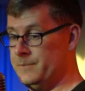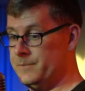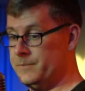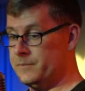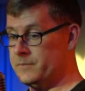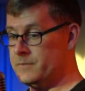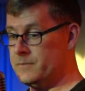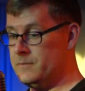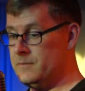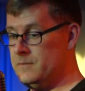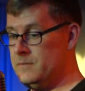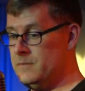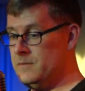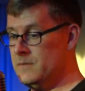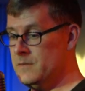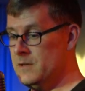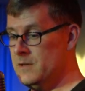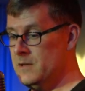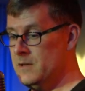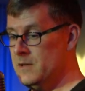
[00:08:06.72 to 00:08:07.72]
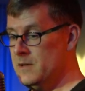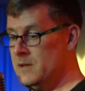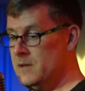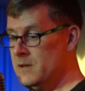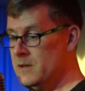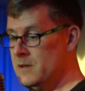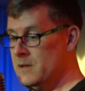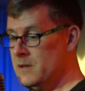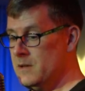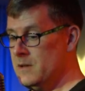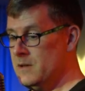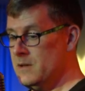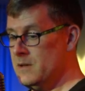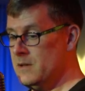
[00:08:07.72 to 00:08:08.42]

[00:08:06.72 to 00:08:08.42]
No one is speaking in this clip.